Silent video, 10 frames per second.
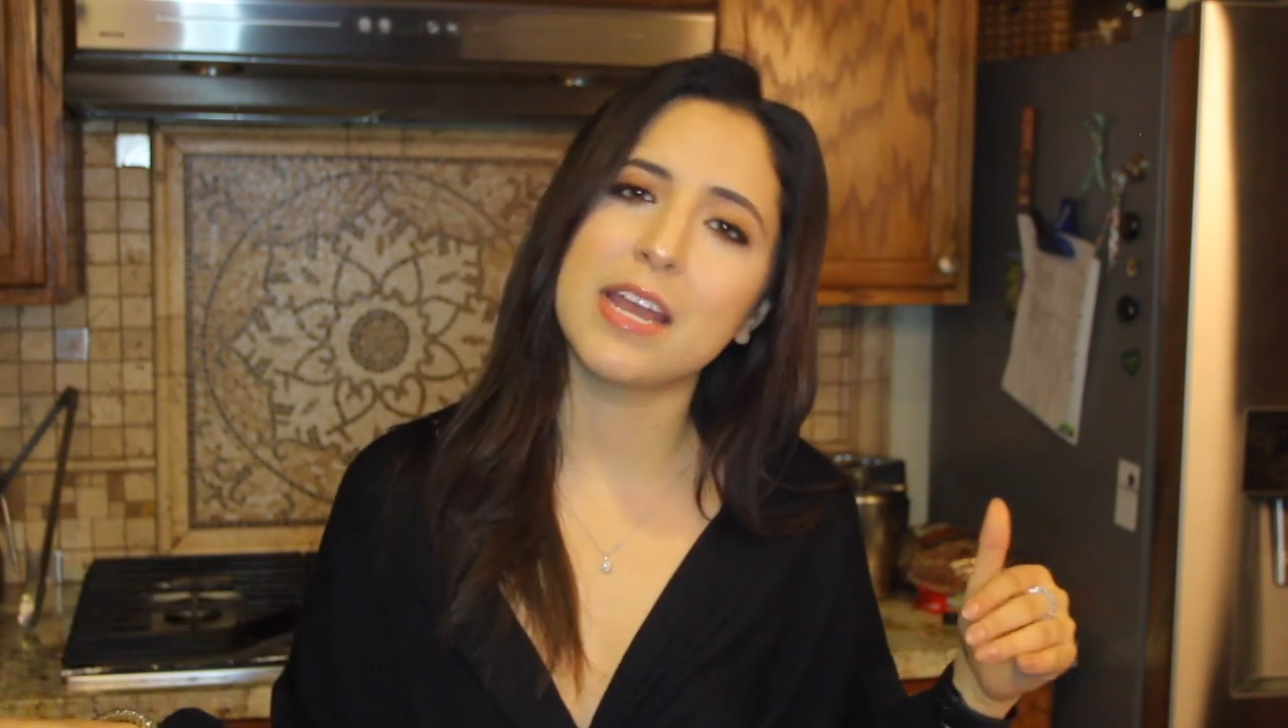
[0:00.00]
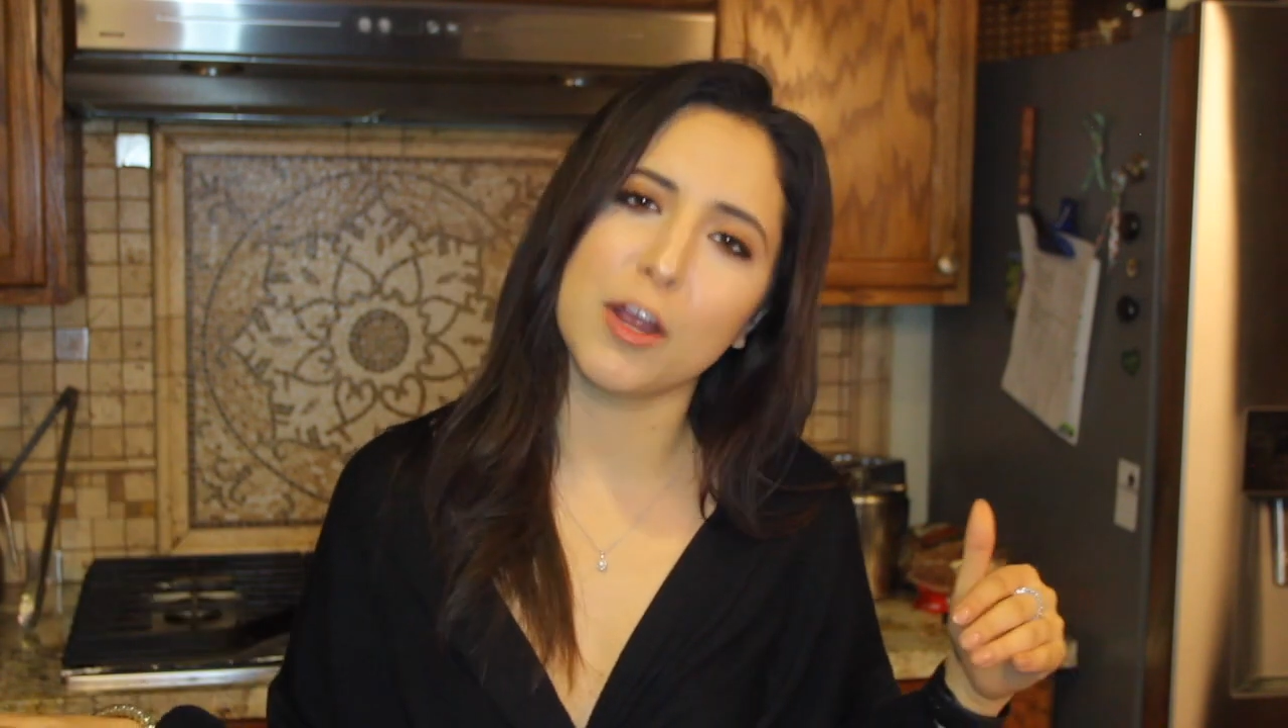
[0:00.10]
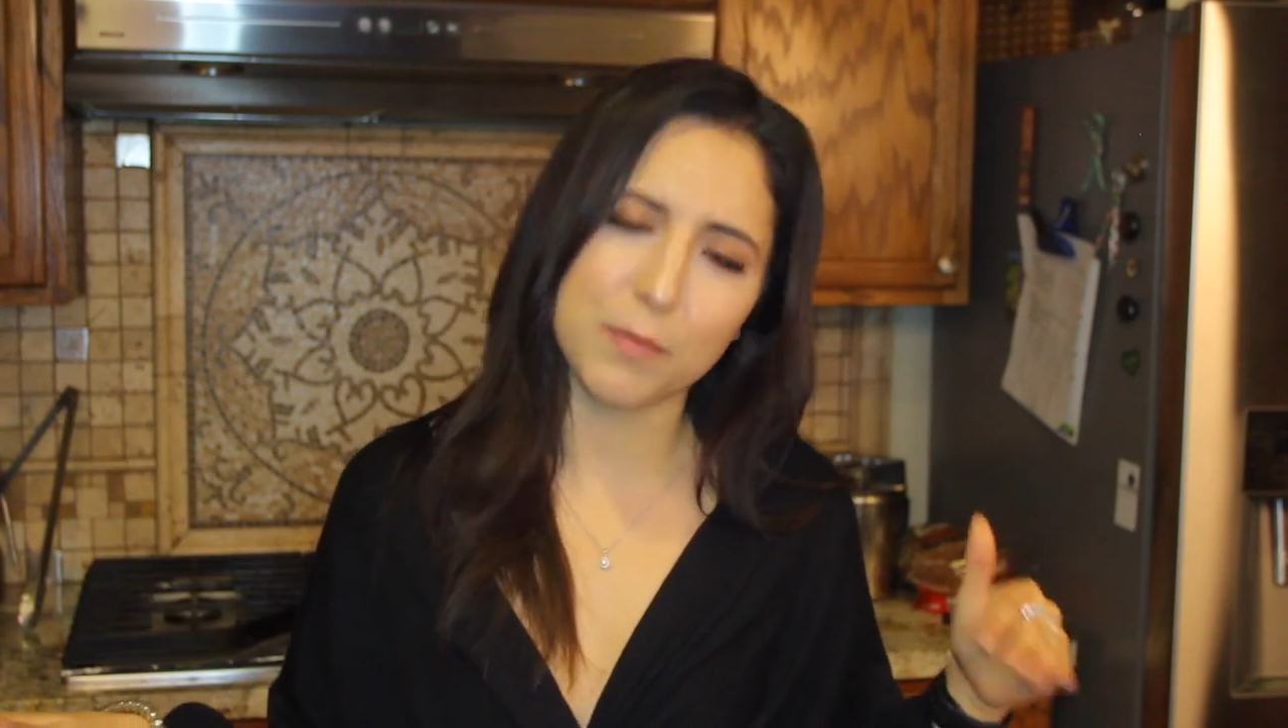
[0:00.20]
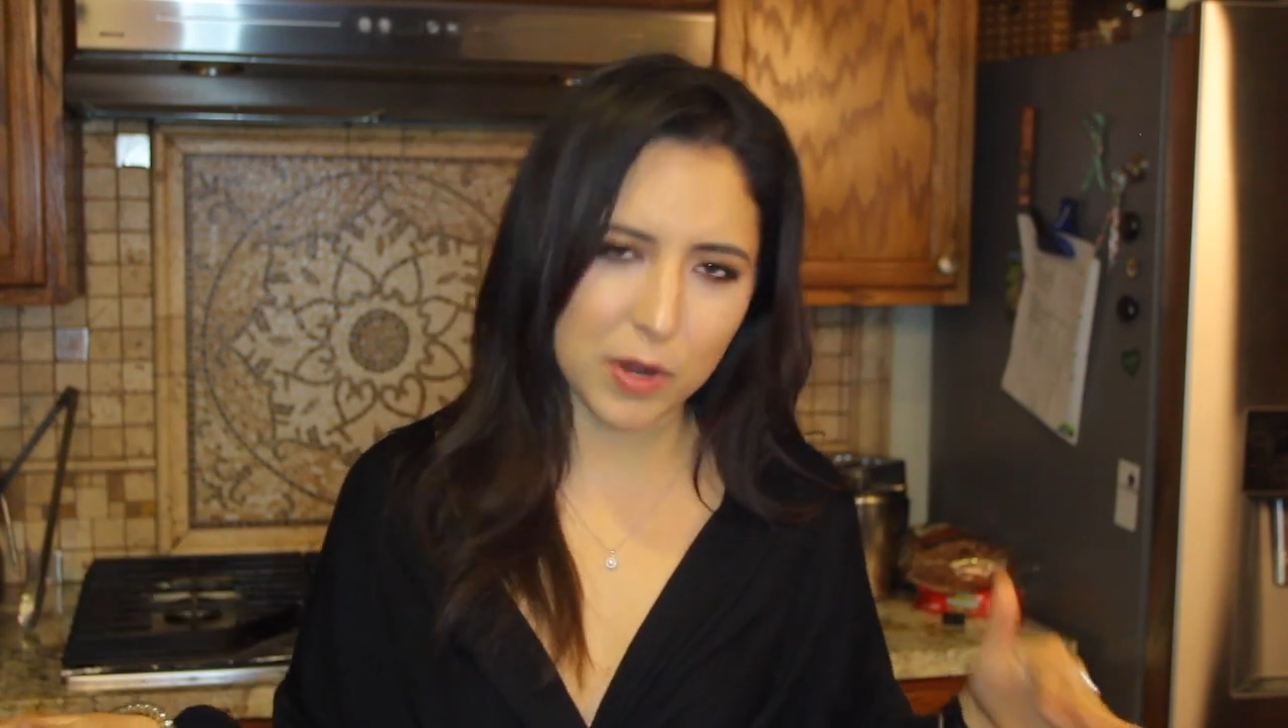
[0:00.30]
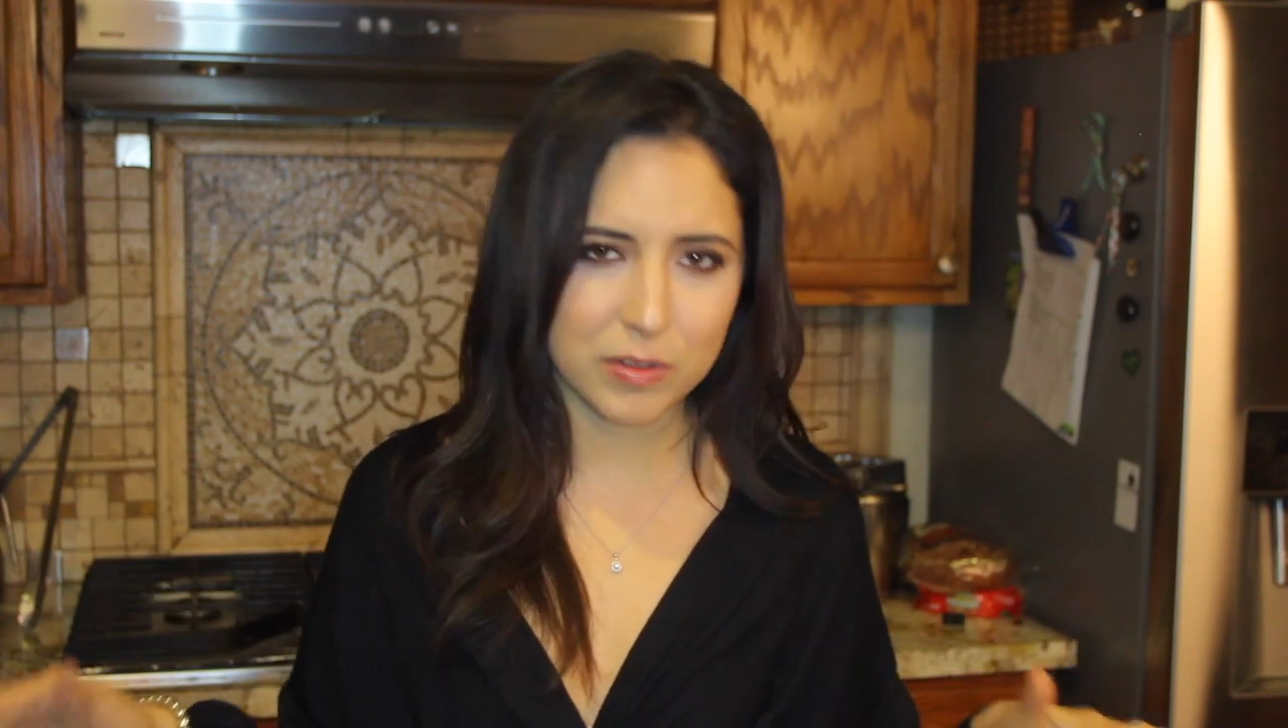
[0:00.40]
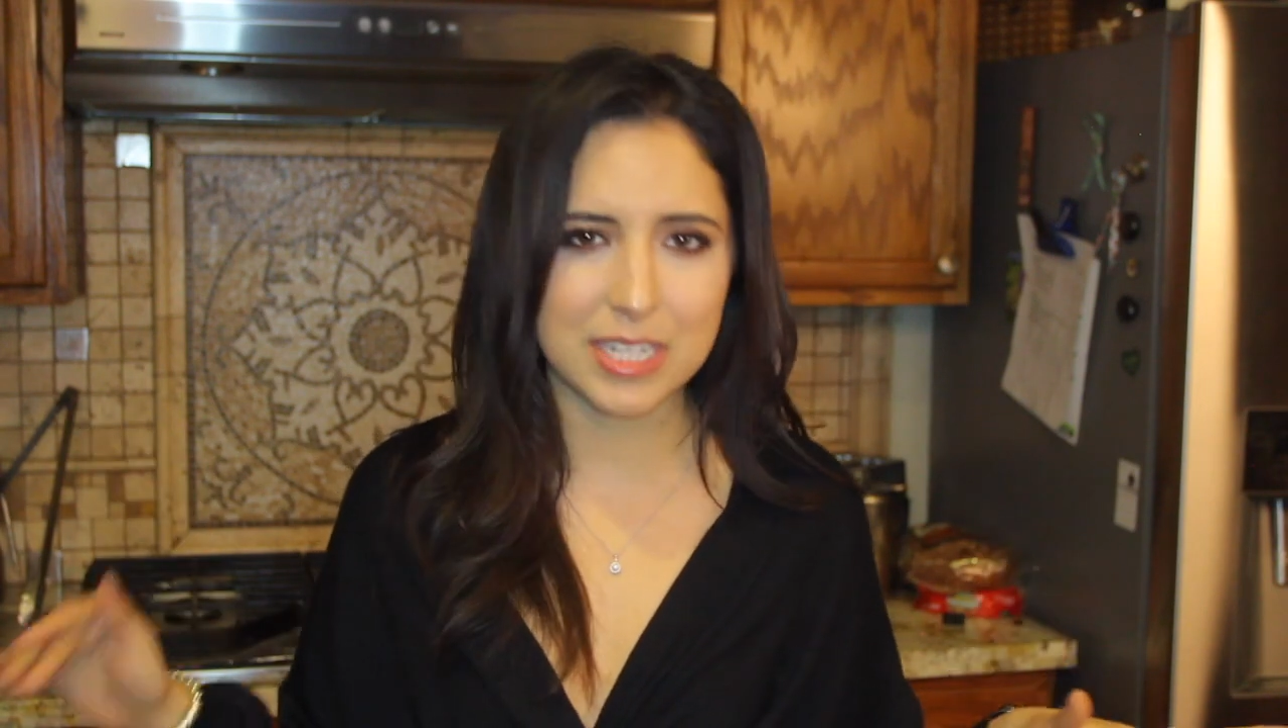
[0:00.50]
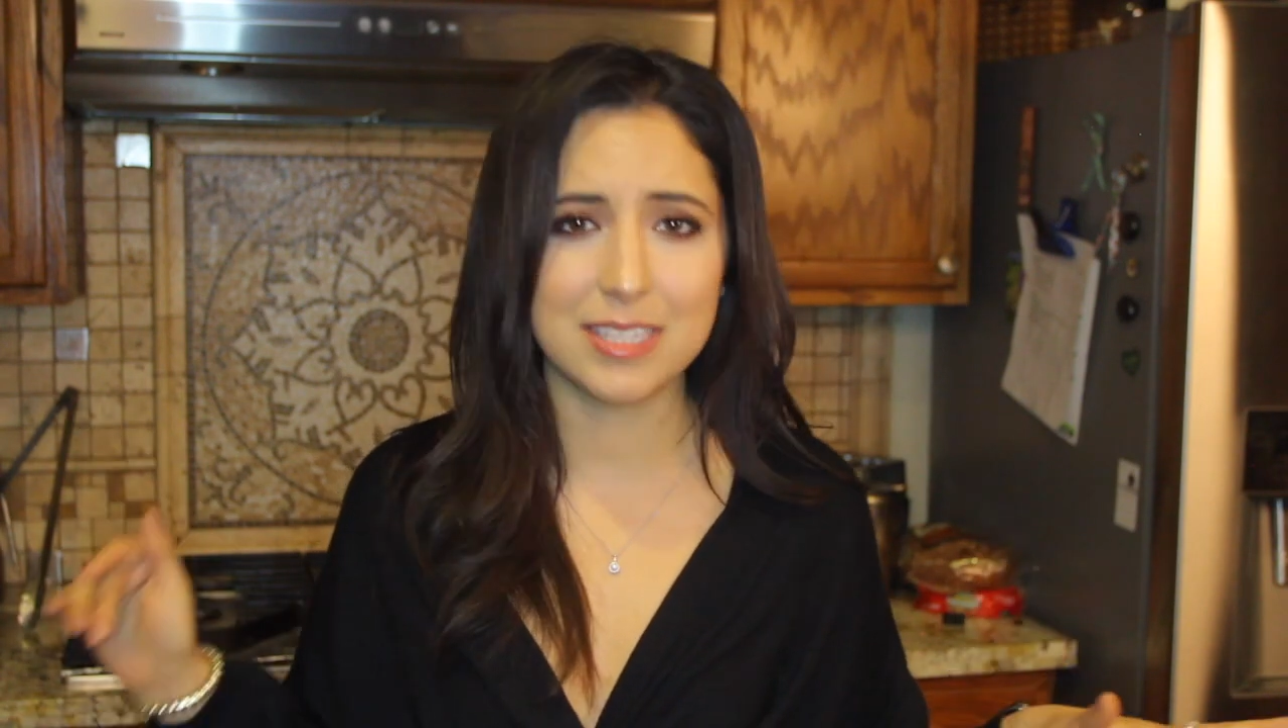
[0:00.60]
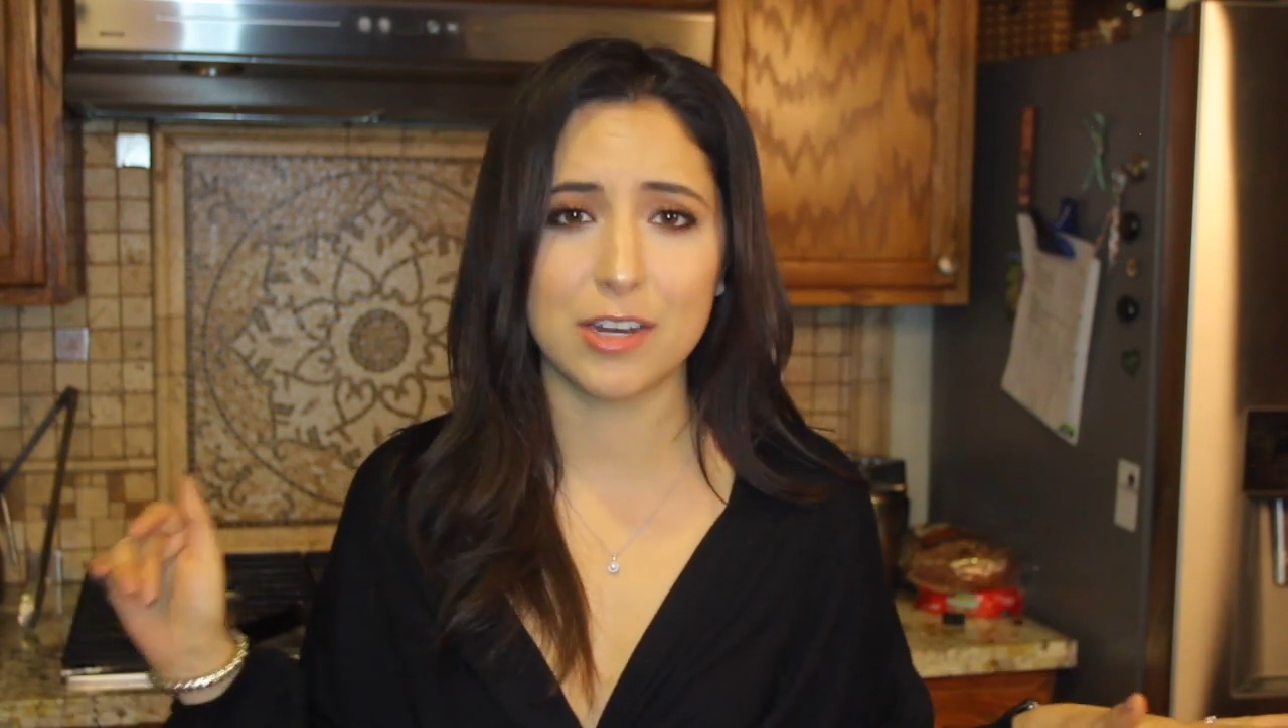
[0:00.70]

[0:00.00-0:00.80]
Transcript: our proteins,